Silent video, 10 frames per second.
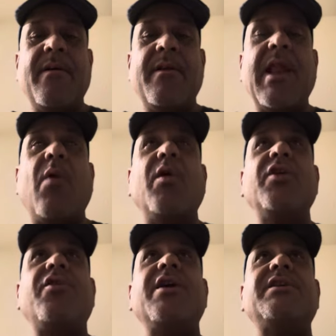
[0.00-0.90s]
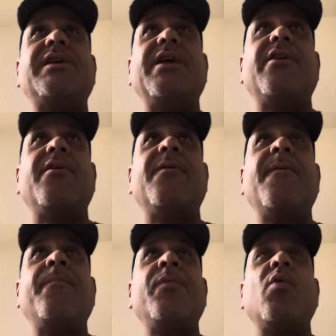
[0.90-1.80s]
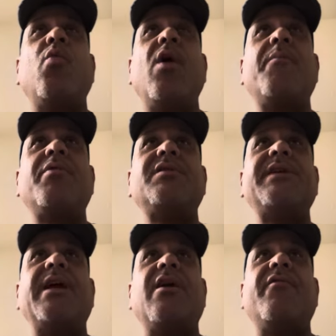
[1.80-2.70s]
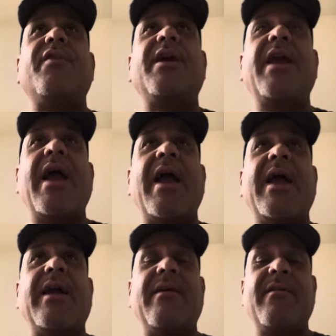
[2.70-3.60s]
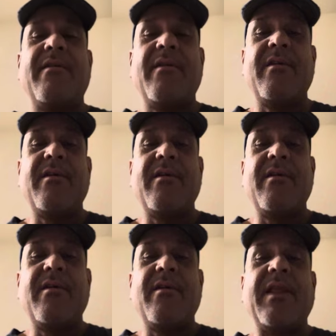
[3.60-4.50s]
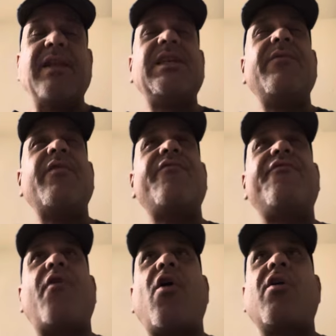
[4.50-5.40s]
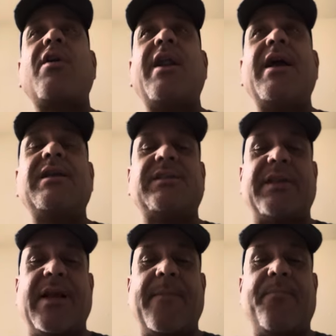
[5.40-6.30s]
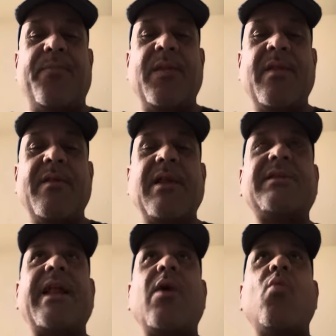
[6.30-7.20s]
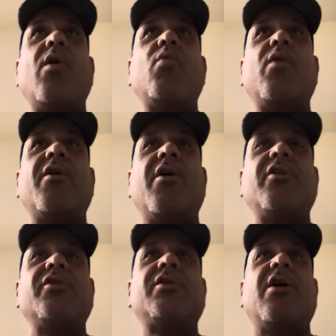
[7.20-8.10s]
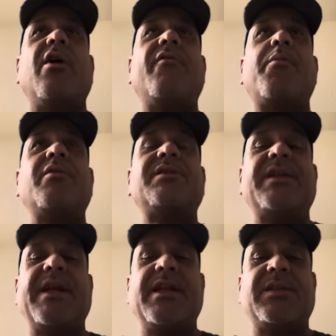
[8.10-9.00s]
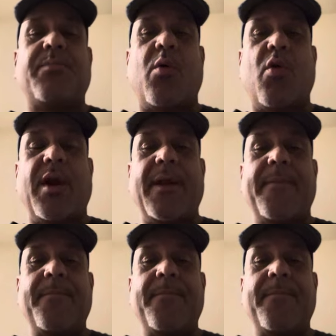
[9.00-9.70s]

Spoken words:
Now, when you consider 1% of a gang, that's even far less than, that's like 1/100th of a percentage point.